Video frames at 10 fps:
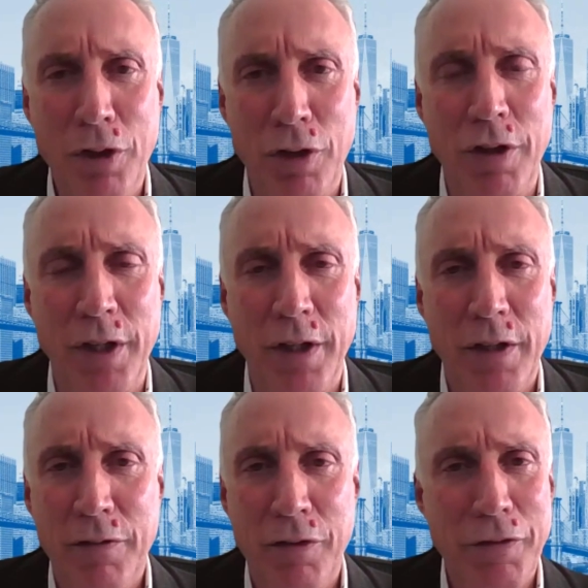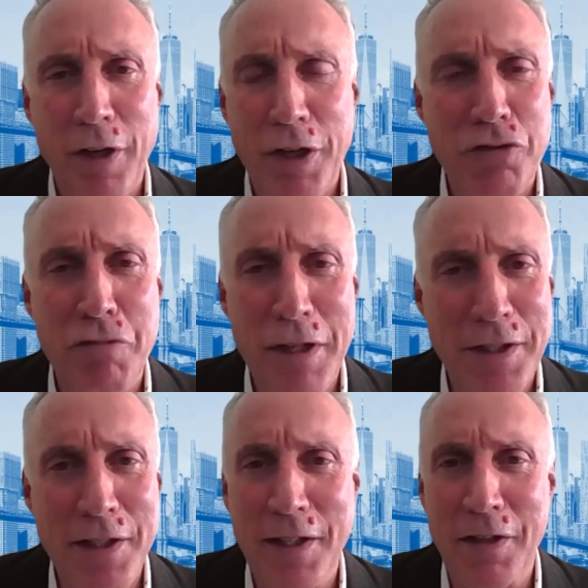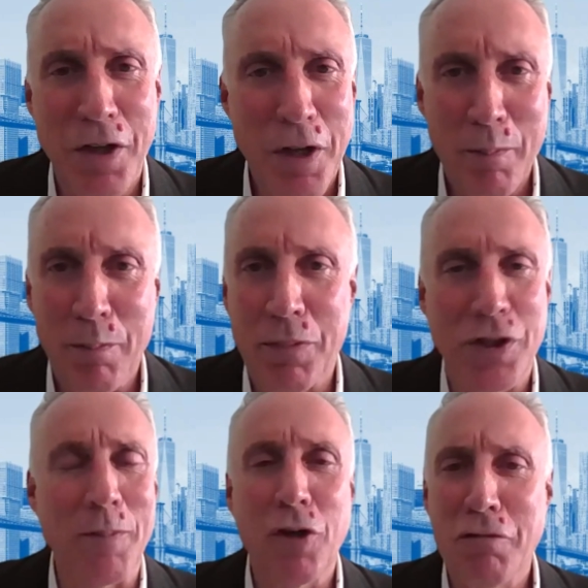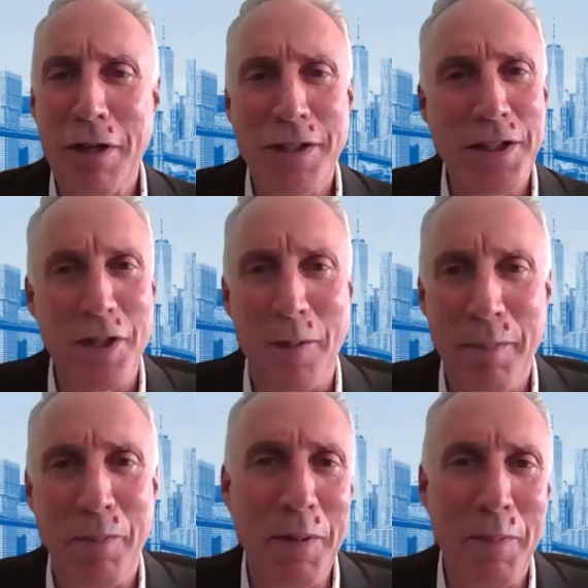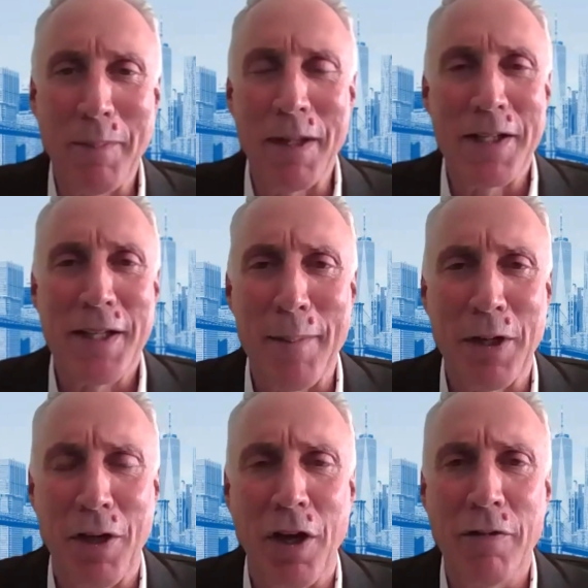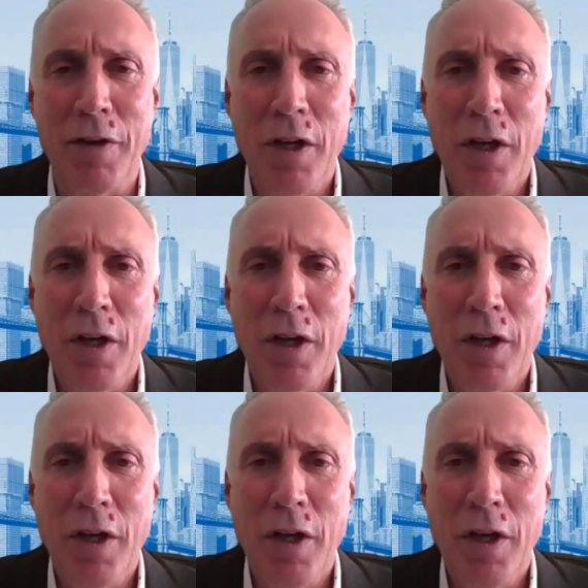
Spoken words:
Turkey for various reasons, and some good reasons, some we might be skeptical of,